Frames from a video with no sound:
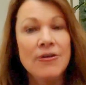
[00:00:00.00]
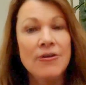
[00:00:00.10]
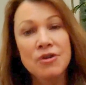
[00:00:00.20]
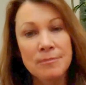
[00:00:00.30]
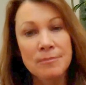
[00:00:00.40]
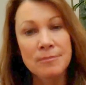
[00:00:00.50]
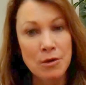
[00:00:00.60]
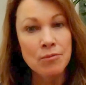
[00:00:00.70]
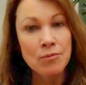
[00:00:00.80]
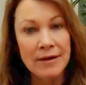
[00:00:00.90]
I started my
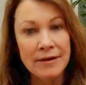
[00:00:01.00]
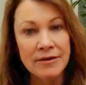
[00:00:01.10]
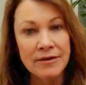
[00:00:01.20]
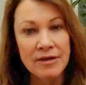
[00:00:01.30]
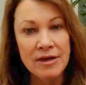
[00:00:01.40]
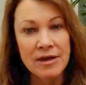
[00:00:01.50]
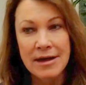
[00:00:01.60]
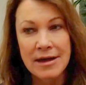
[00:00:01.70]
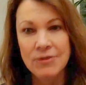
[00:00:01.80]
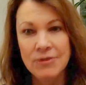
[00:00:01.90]
own practice,
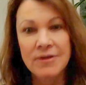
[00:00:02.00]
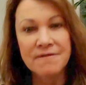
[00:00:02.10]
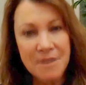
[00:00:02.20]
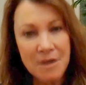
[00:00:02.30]
and I was a